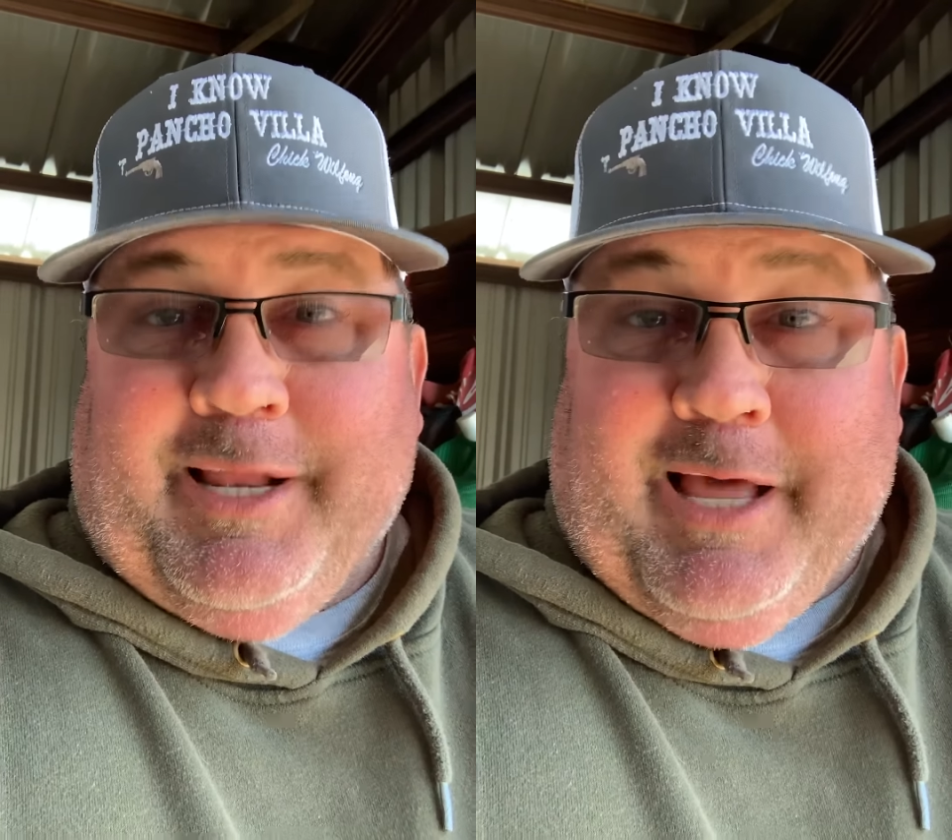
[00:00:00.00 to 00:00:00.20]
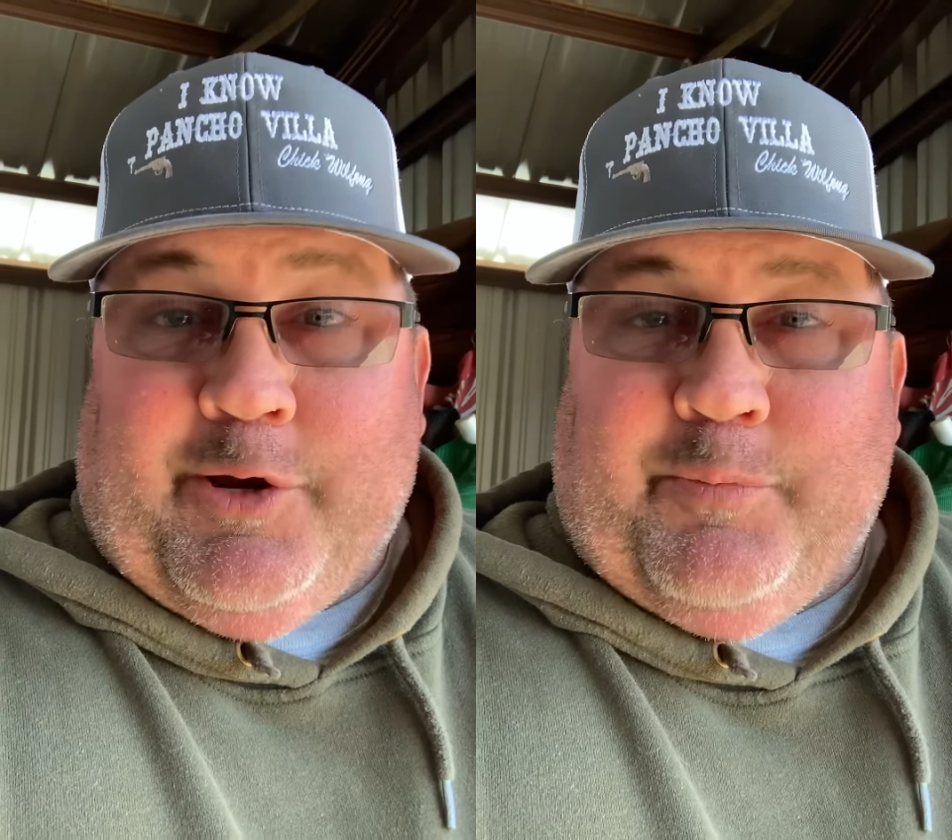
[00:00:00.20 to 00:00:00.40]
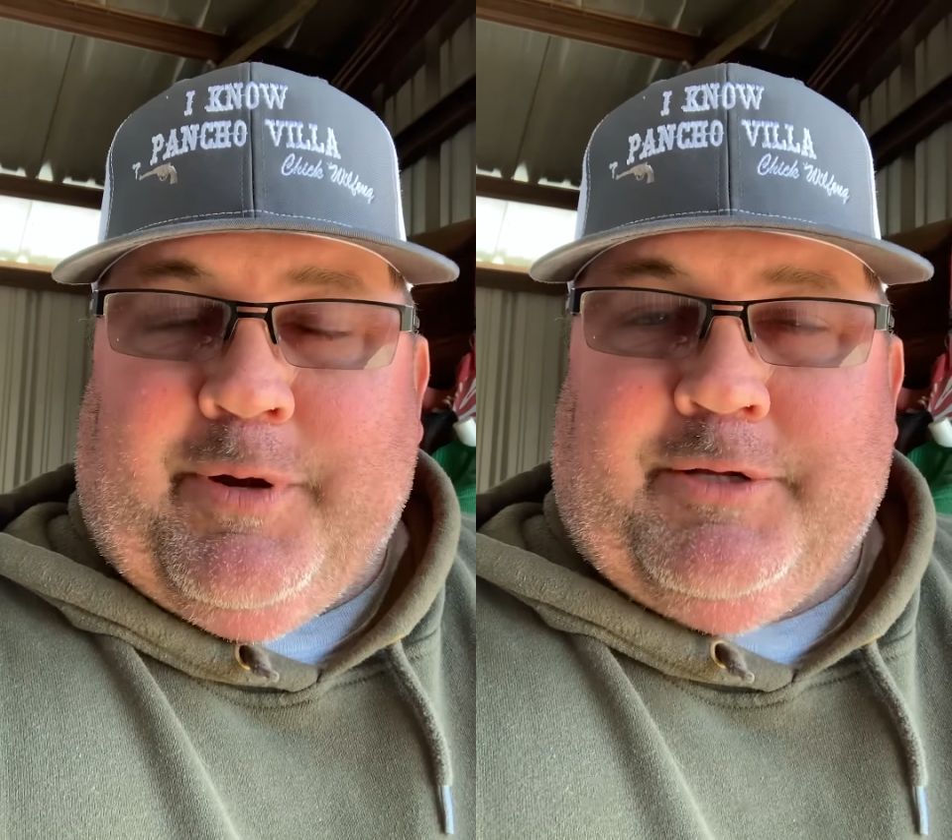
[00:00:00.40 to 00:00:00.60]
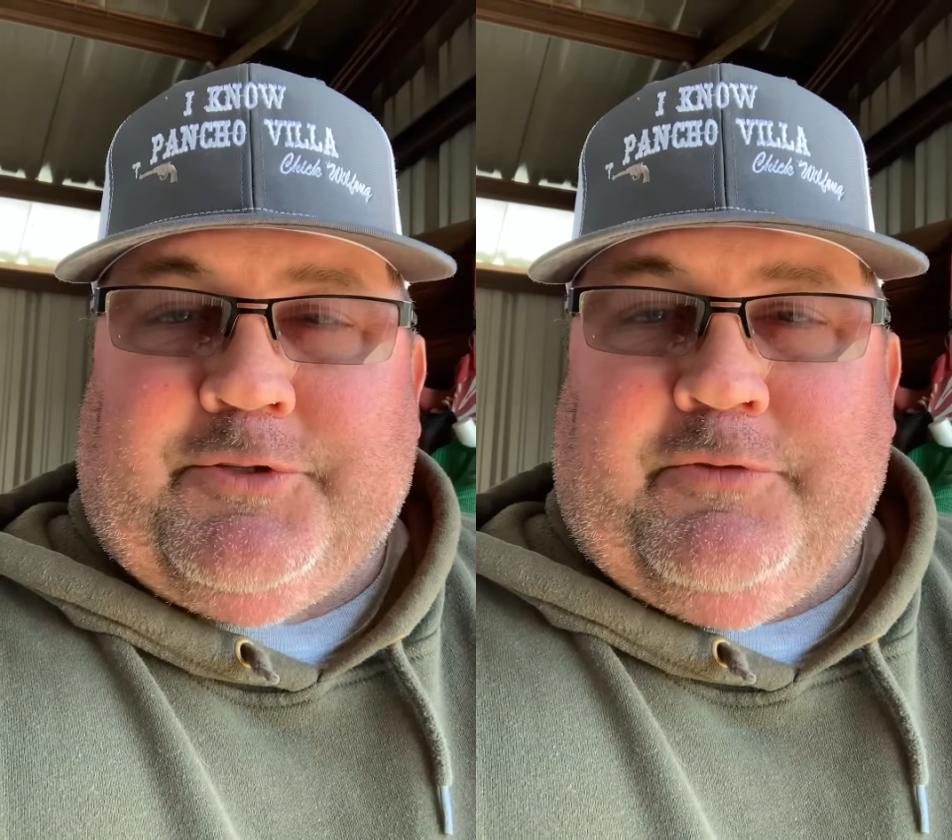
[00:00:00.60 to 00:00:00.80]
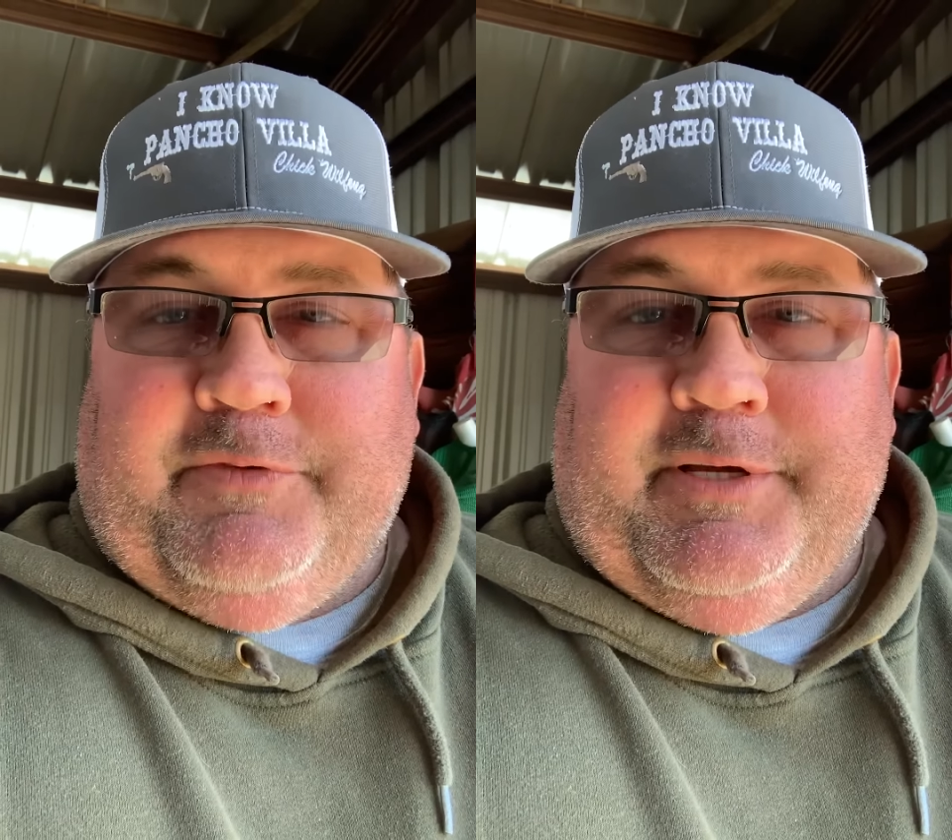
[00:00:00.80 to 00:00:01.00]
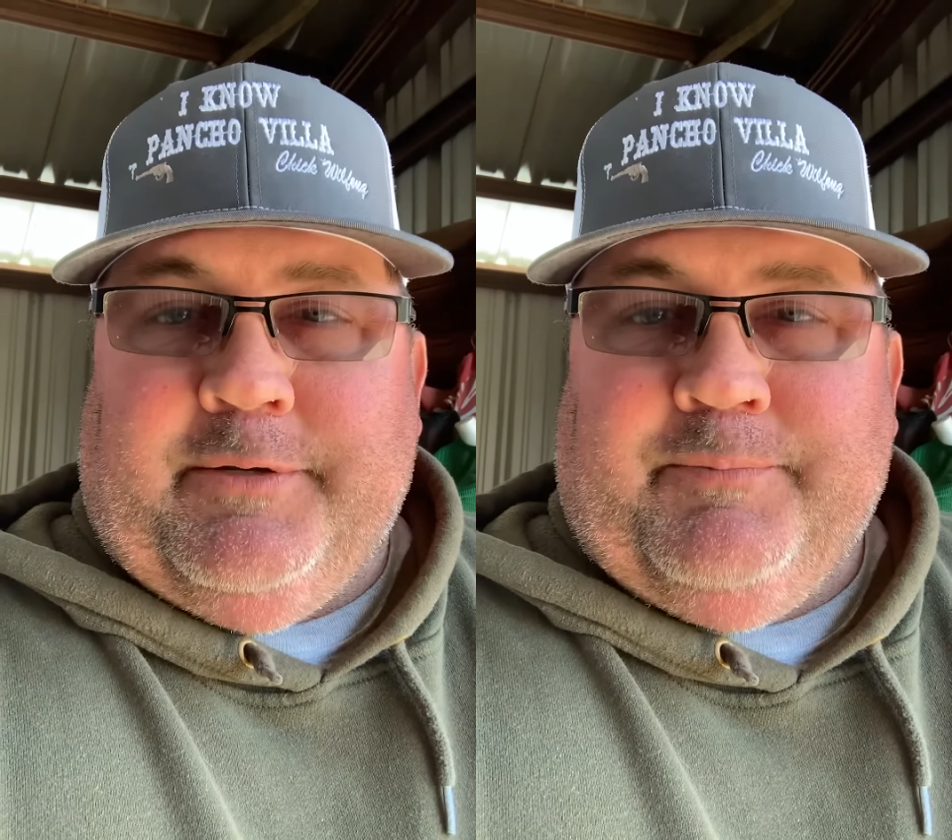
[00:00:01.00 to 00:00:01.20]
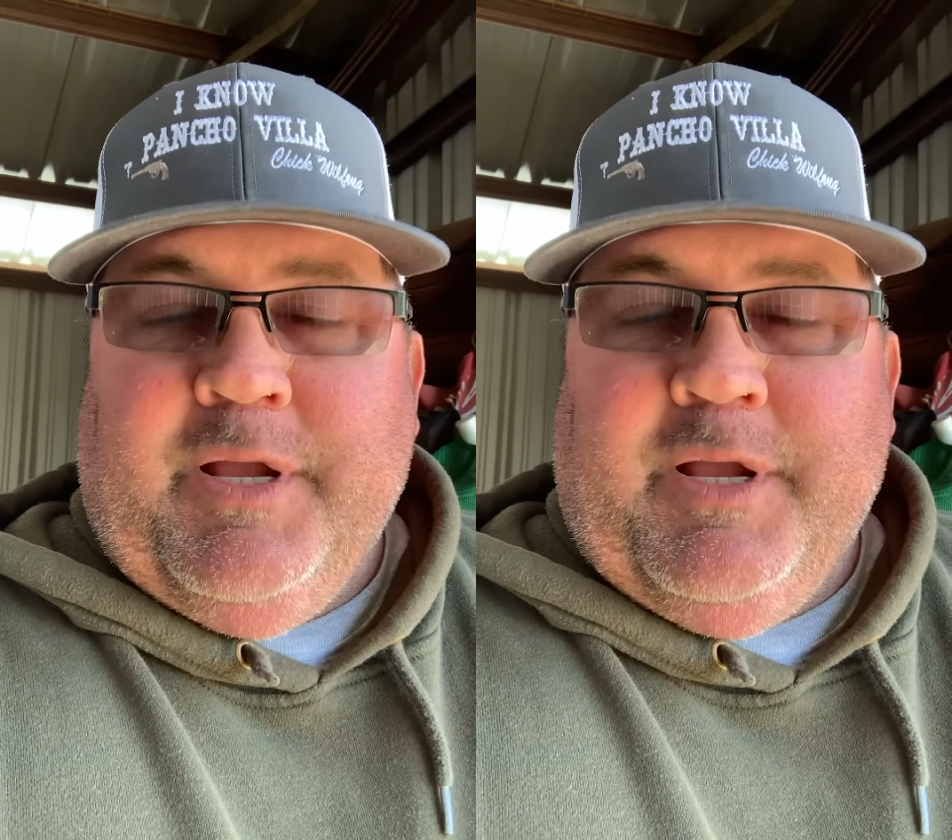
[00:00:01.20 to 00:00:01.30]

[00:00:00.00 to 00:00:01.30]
and I know Pancho Villa.